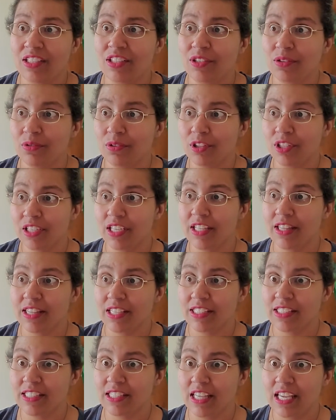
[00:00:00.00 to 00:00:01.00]
you look at
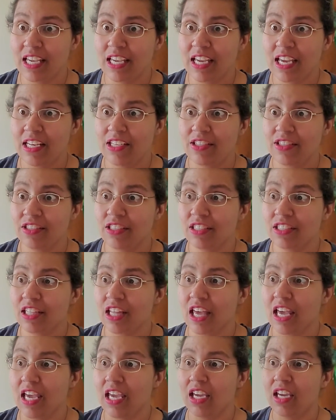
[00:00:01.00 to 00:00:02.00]
this thing and you're just
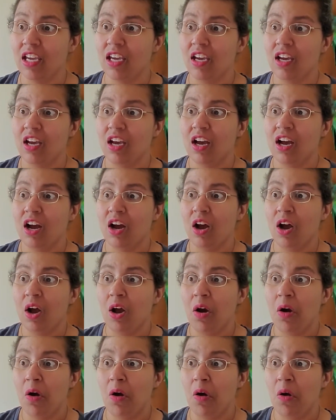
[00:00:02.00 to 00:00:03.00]
like,
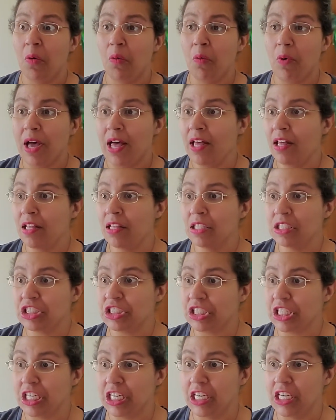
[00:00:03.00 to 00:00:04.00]
well,
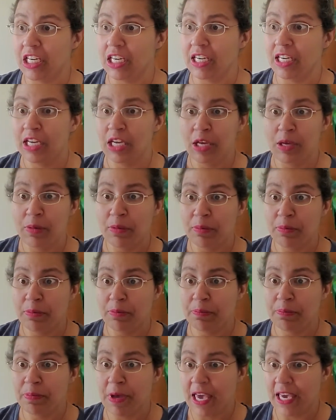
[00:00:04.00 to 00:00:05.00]
she
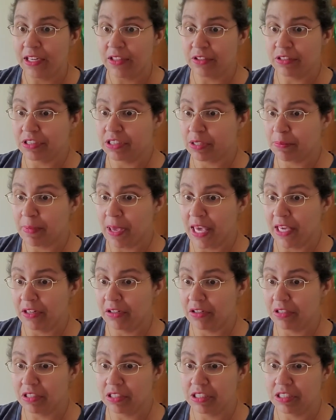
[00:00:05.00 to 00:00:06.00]
pedals the
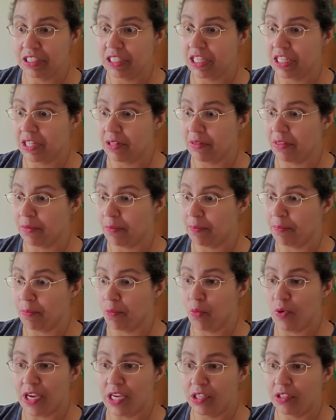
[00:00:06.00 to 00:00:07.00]
pedals, the
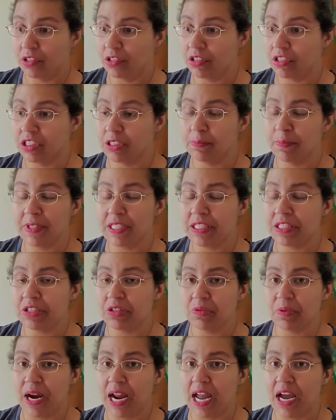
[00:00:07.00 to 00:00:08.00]
wheel spins
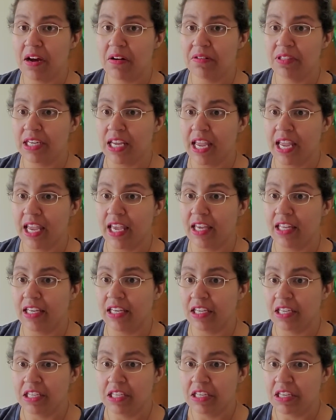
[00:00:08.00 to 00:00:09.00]
around,
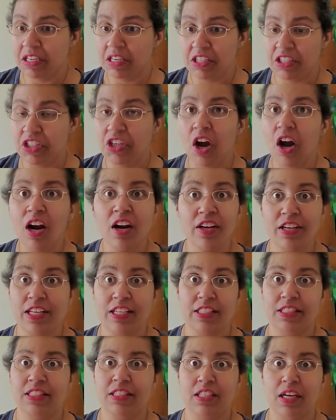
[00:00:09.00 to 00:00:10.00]
and yarn
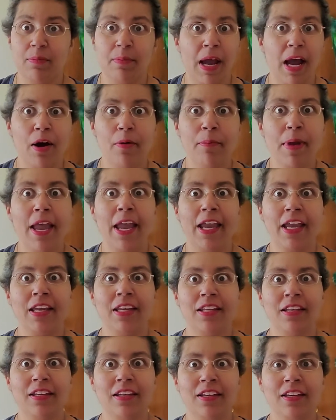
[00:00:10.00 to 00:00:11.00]
is somehow
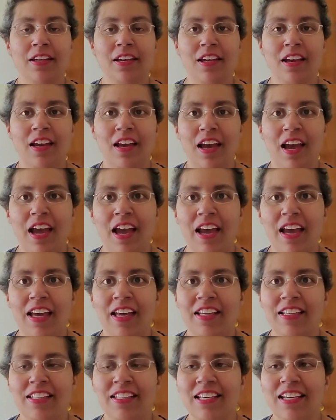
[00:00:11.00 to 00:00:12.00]
made.
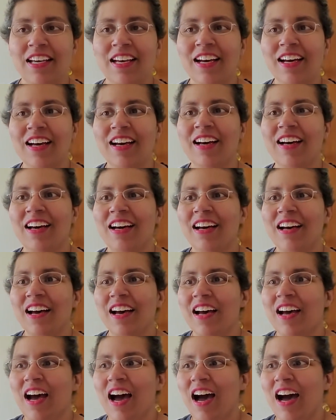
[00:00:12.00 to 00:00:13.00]
And
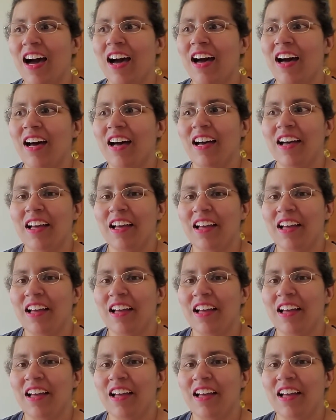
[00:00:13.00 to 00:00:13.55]
I